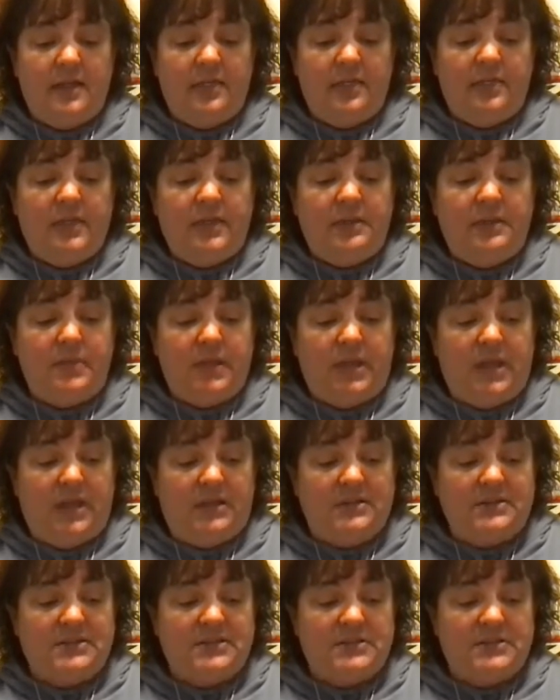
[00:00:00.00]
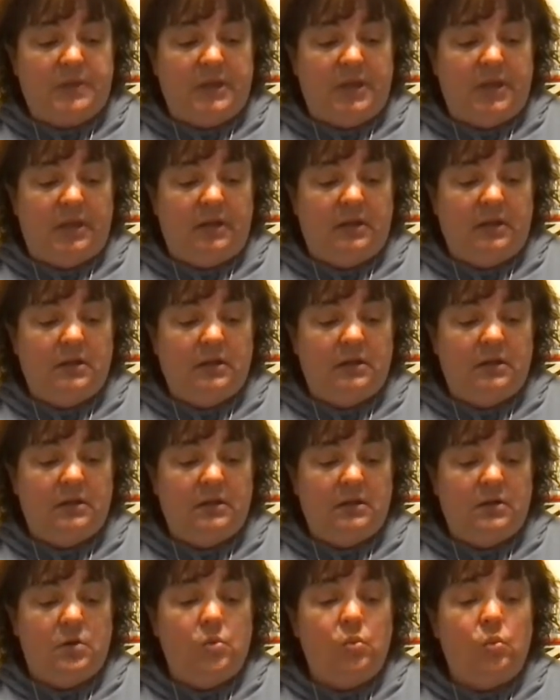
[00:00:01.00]
then began to speak.
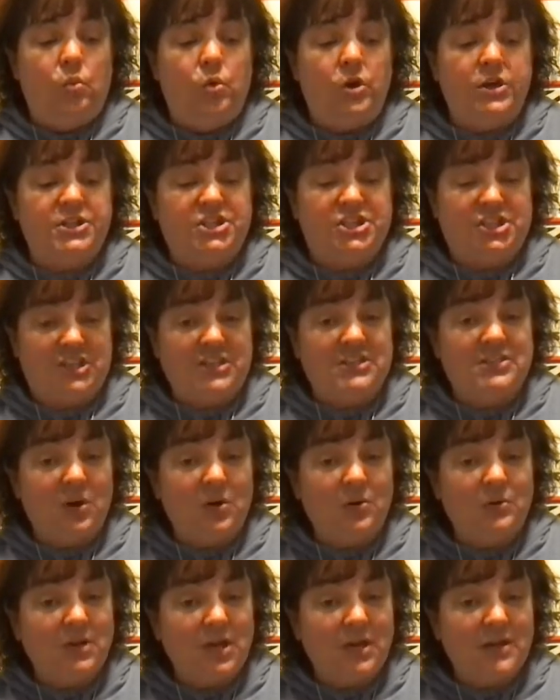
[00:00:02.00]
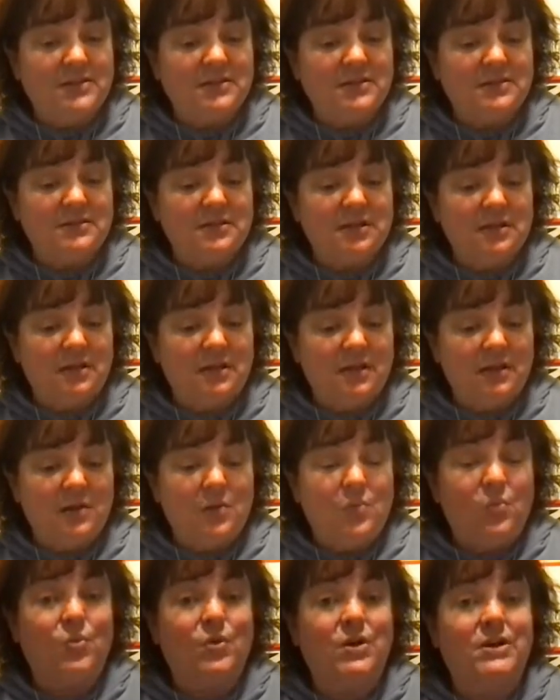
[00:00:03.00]
What she told us
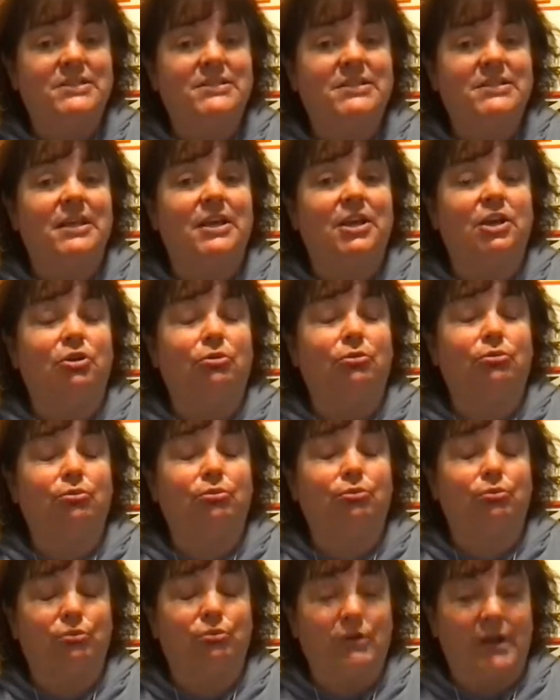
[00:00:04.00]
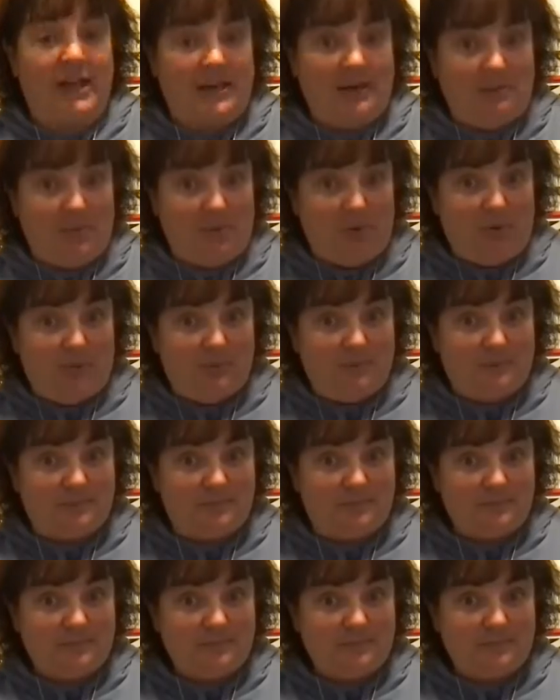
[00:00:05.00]
was incredible.
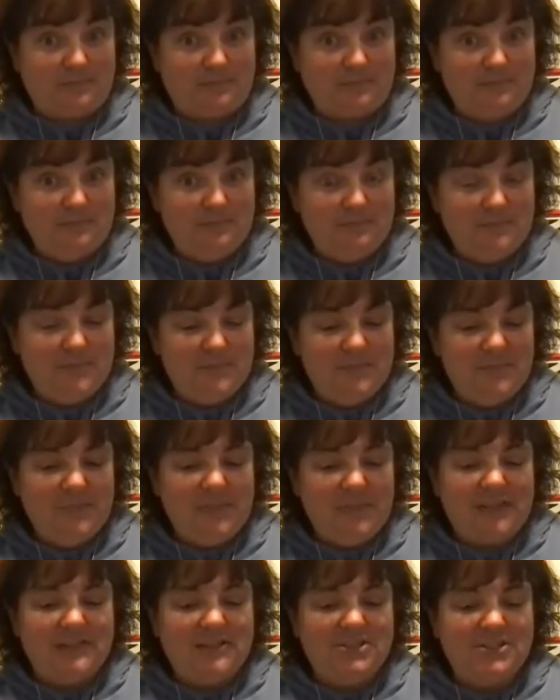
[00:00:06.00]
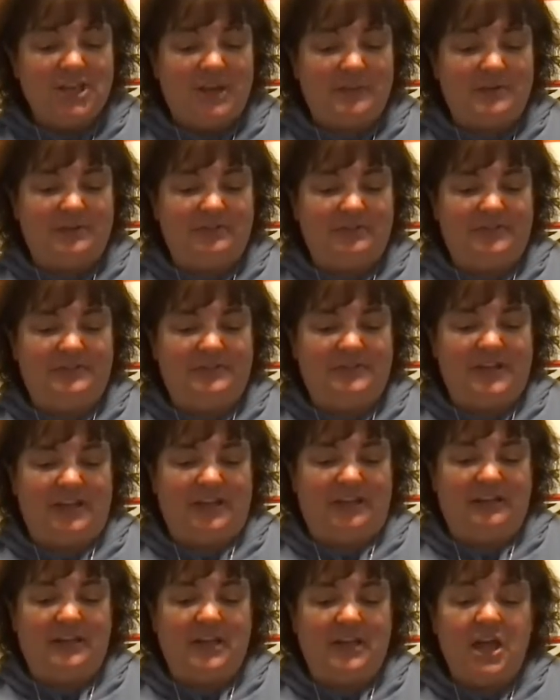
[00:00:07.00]
Chapter
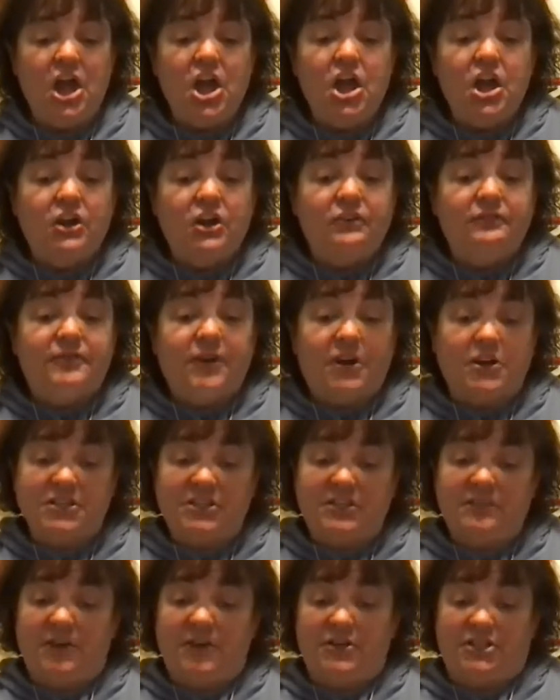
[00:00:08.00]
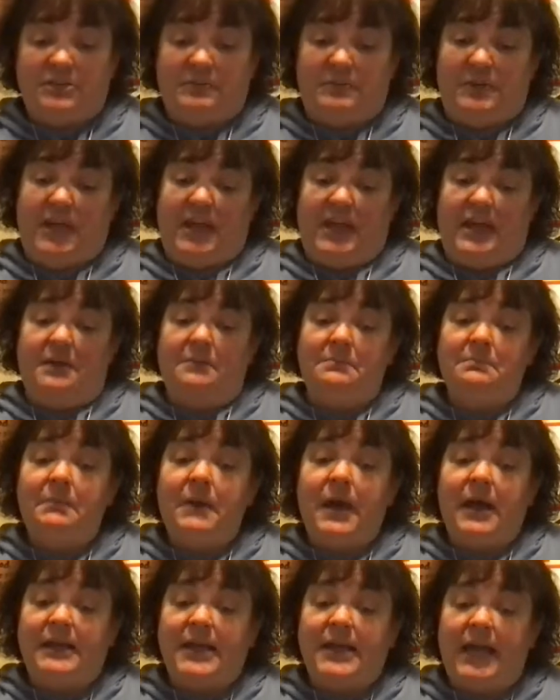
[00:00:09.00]
15. First of all, she began,
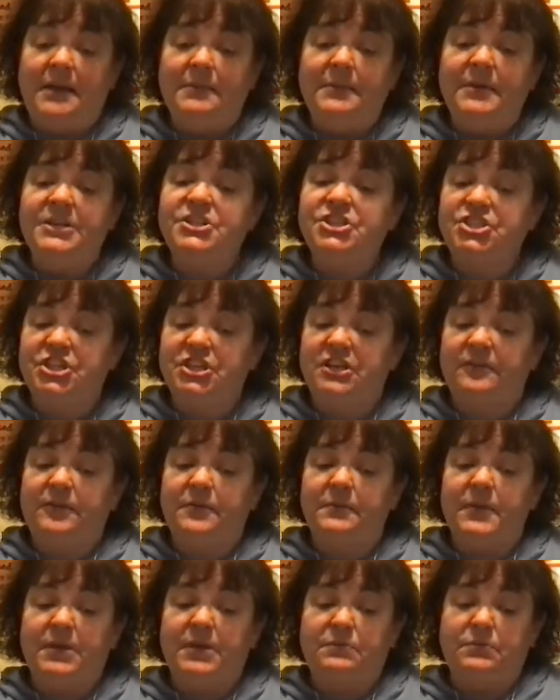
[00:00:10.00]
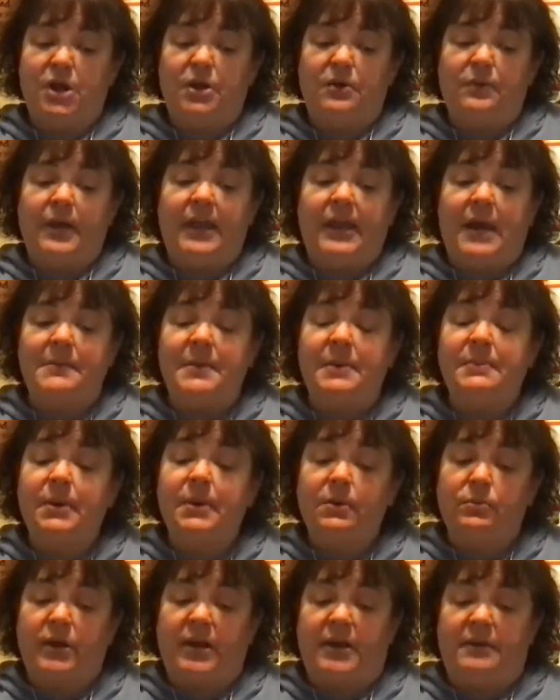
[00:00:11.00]
my name is Jennifer Monroe, and I'm a
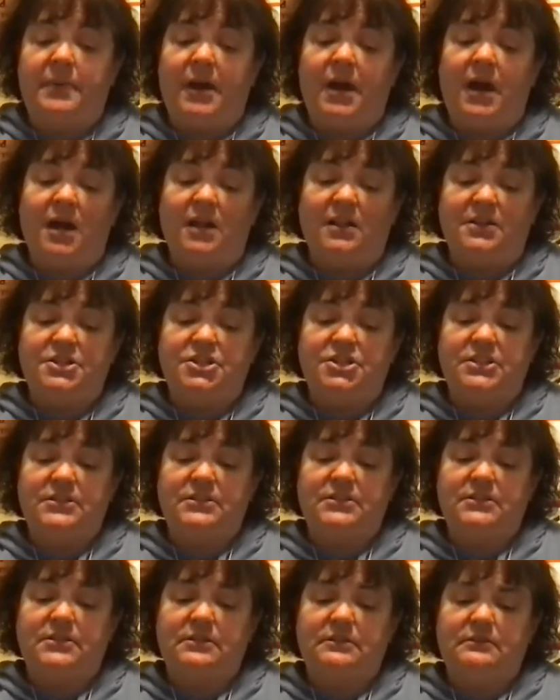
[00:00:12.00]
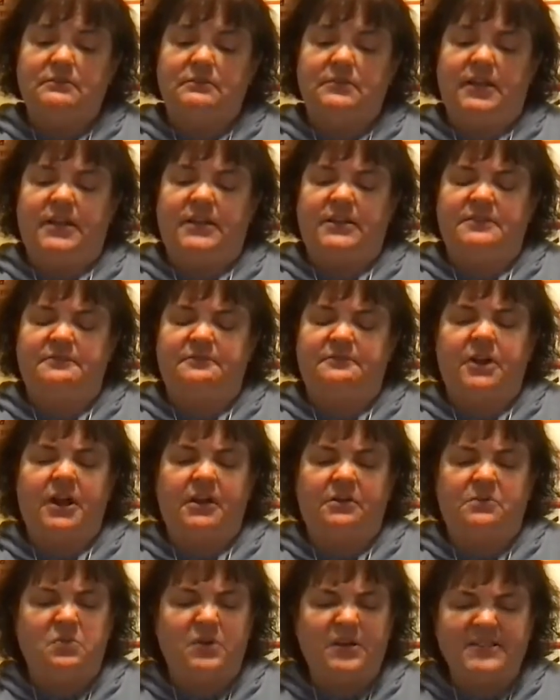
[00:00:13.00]
marine biologist. Landon
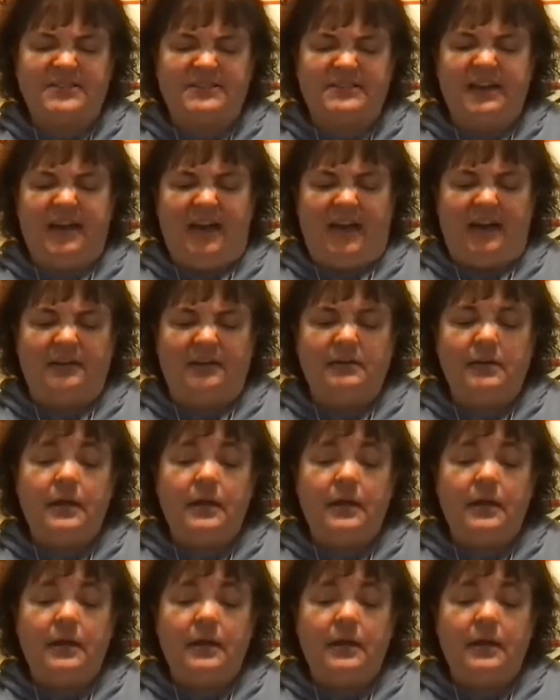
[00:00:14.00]
frowned. What's that?